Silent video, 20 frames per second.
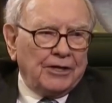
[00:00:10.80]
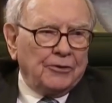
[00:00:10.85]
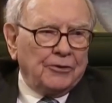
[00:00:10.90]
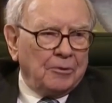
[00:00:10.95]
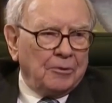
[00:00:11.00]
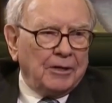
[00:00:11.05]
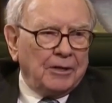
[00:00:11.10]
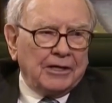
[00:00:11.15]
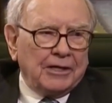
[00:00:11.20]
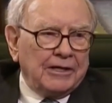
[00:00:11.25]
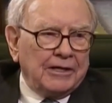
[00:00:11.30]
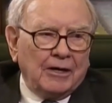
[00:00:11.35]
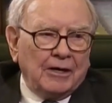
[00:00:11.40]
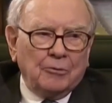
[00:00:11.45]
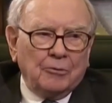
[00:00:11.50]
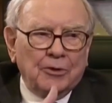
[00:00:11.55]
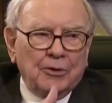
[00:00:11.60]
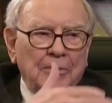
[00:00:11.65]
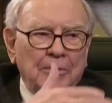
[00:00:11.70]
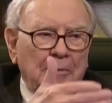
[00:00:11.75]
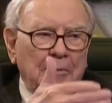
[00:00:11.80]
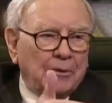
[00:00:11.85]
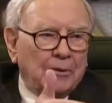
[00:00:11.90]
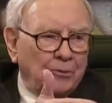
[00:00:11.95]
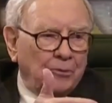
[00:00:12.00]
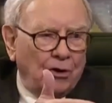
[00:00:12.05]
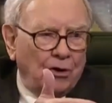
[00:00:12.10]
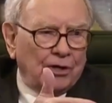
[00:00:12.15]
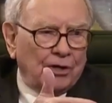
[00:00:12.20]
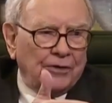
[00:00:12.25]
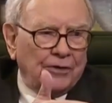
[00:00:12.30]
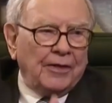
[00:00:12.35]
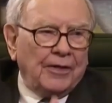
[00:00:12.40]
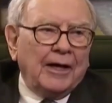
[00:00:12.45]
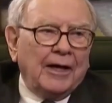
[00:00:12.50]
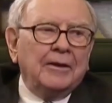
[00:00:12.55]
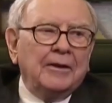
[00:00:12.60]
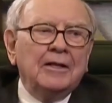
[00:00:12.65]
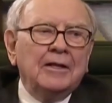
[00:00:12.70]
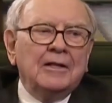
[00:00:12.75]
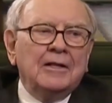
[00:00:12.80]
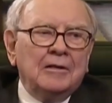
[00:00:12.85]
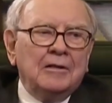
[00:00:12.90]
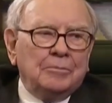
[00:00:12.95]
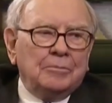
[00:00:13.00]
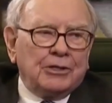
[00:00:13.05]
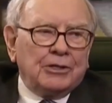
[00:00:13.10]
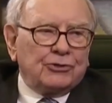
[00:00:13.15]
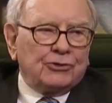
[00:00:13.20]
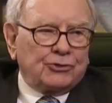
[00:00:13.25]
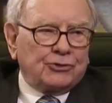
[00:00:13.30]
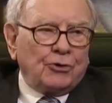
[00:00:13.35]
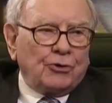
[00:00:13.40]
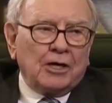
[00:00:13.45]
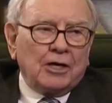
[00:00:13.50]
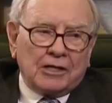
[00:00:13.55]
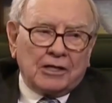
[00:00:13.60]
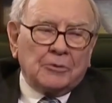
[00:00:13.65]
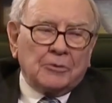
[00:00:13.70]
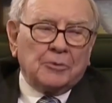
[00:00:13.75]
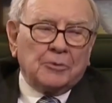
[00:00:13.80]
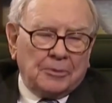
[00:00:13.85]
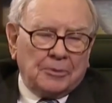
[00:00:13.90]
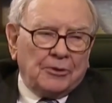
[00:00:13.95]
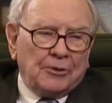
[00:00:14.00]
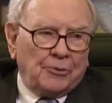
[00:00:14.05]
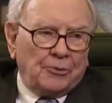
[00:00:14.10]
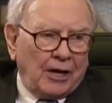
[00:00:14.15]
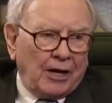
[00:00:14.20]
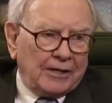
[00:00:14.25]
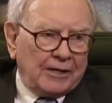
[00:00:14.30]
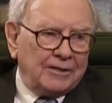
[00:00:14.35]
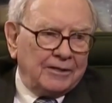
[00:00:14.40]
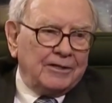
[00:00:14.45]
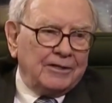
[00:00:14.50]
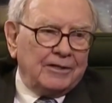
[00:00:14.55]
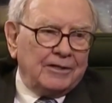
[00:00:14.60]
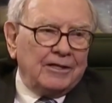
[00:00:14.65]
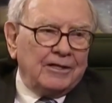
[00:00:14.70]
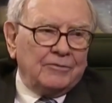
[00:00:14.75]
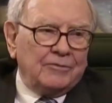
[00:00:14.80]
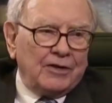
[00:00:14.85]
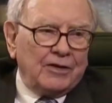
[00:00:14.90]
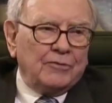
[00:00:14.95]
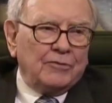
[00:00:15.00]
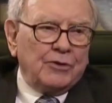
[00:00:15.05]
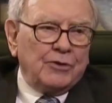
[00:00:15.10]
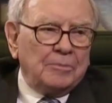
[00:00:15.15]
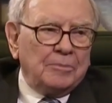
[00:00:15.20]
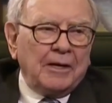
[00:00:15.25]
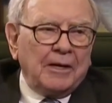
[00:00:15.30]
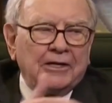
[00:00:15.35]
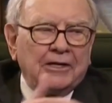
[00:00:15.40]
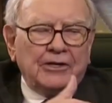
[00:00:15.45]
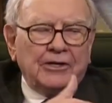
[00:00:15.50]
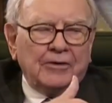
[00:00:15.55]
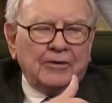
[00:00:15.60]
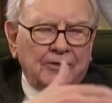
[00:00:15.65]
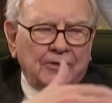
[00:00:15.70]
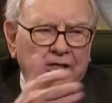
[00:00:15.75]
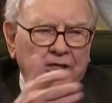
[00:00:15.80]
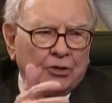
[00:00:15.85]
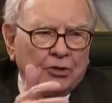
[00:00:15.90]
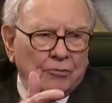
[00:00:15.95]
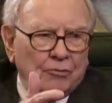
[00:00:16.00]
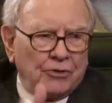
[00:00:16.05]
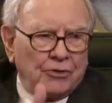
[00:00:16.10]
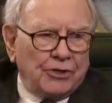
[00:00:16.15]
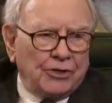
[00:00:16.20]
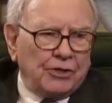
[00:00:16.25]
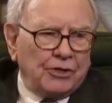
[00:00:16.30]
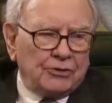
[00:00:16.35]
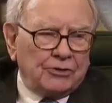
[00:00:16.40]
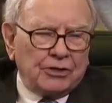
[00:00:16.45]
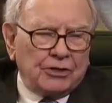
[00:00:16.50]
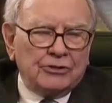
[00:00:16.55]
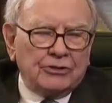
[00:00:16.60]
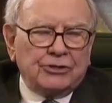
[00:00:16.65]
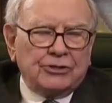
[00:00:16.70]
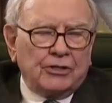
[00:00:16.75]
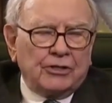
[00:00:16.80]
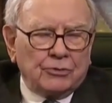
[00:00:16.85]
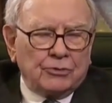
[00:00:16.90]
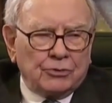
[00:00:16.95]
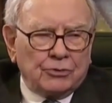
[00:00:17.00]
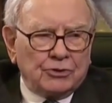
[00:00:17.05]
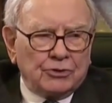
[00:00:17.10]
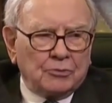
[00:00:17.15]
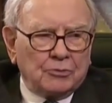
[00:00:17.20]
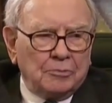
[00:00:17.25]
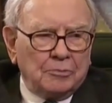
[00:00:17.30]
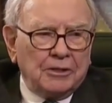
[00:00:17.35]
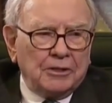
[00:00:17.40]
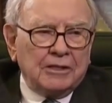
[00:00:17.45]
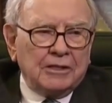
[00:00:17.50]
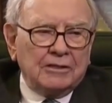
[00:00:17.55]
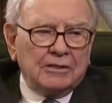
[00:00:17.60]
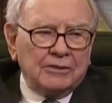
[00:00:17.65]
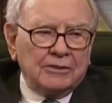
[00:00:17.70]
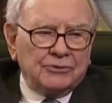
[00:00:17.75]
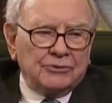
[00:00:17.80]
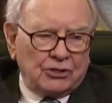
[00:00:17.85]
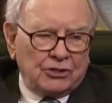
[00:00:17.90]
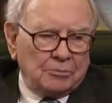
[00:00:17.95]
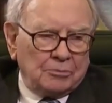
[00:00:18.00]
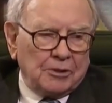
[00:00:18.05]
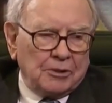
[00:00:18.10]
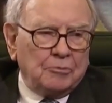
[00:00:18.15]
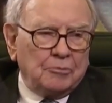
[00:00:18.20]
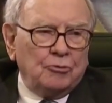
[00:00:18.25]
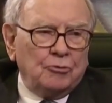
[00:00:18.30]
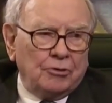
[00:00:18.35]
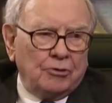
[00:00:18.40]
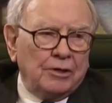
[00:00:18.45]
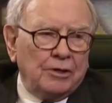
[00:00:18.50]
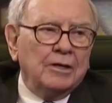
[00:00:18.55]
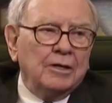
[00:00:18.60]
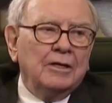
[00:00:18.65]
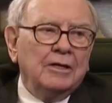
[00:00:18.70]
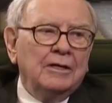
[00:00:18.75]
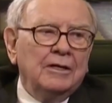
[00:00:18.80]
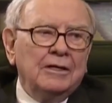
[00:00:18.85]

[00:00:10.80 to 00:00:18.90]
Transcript: on to the money. Now, we may be wrong in that, but historically we've been right. And if we'd paid a dividend over the years, our shareholders would be considerably poorer.